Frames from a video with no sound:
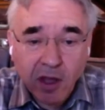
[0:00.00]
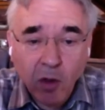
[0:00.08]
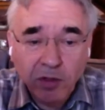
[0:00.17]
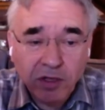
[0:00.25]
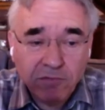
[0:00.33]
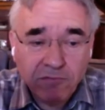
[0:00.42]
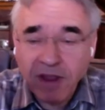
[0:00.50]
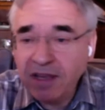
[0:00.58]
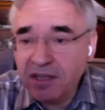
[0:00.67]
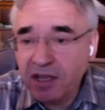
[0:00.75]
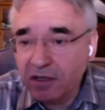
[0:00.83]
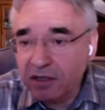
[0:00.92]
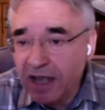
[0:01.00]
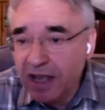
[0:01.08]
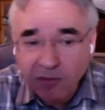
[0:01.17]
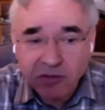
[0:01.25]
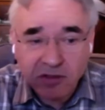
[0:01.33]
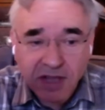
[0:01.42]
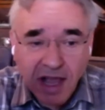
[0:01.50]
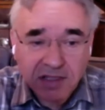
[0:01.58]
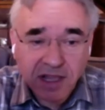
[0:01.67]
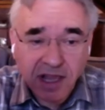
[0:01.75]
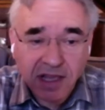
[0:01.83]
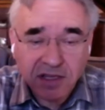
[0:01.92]
The older rating and council
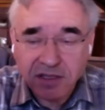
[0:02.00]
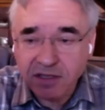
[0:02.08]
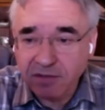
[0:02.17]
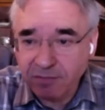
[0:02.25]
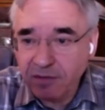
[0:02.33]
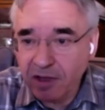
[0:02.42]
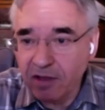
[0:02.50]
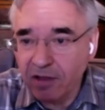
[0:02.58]
tax cases that